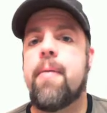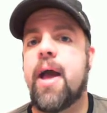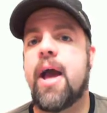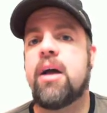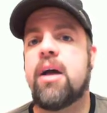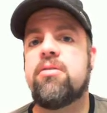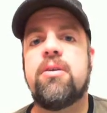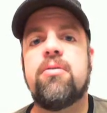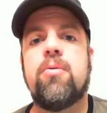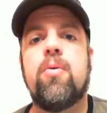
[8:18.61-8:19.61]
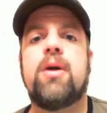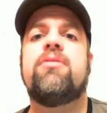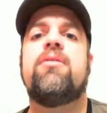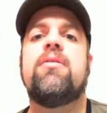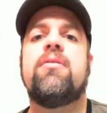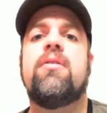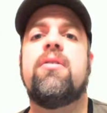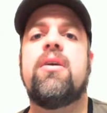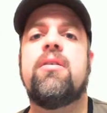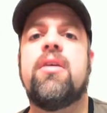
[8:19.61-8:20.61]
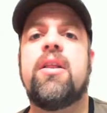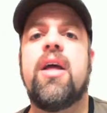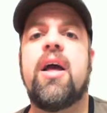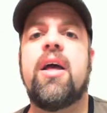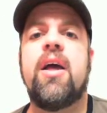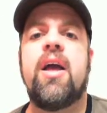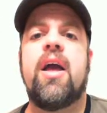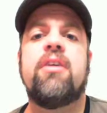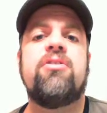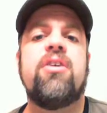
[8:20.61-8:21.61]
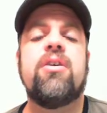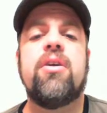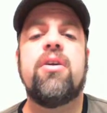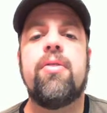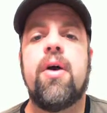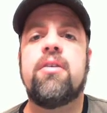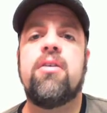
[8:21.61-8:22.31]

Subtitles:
ask me some questions and things like that, and share your thoughts.